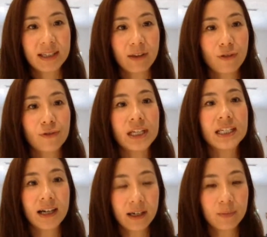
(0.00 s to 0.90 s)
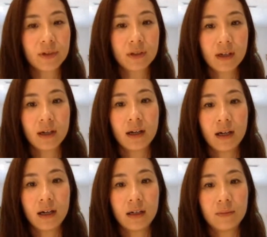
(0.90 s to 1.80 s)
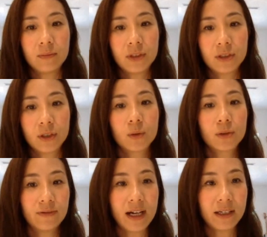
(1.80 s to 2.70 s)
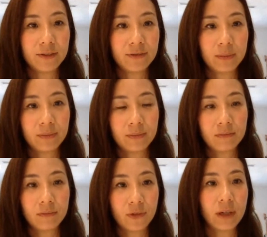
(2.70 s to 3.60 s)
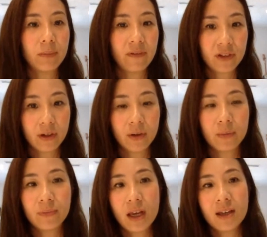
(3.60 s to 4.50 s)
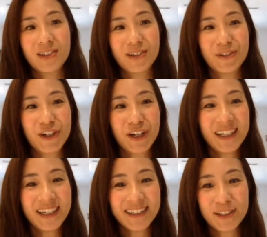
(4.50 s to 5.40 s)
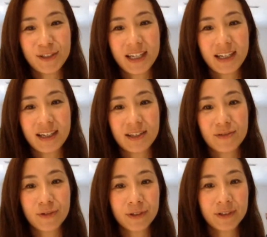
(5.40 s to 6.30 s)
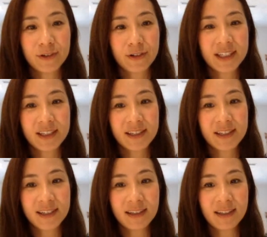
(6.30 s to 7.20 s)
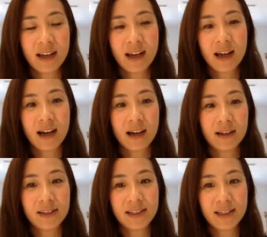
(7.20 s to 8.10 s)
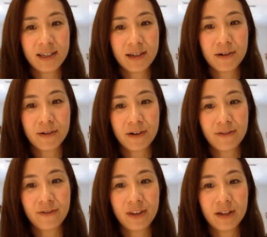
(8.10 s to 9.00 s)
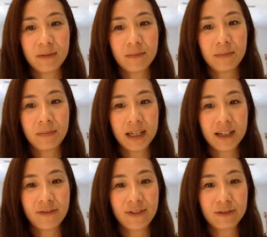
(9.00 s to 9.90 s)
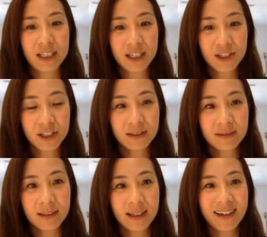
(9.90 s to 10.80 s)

3 times the total value from 3 months ago. So joining us today is Rune Christensen, the CEO of the Maker Foundation.